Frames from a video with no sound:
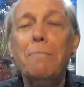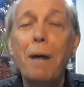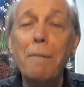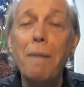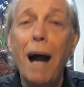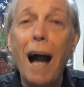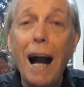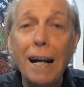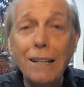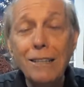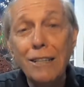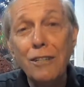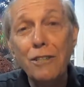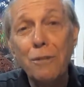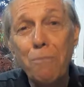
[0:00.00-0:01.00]
Remember,
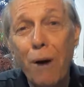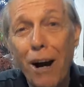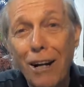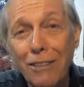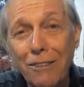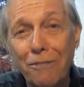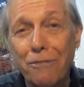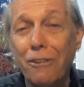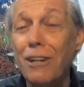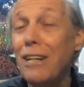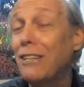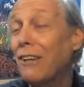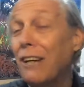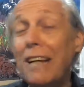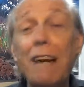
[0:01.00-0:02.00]
hugs and smiles are
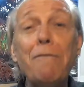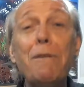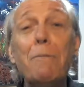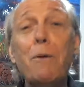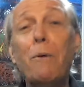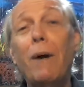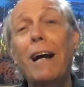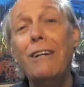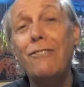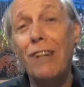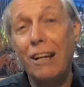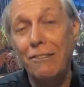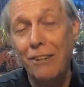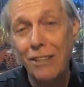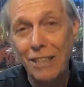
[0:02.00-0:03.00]
free, so give them away
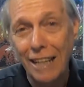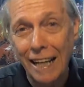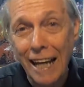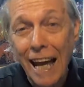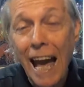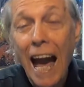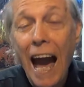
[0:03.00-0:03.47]
generously.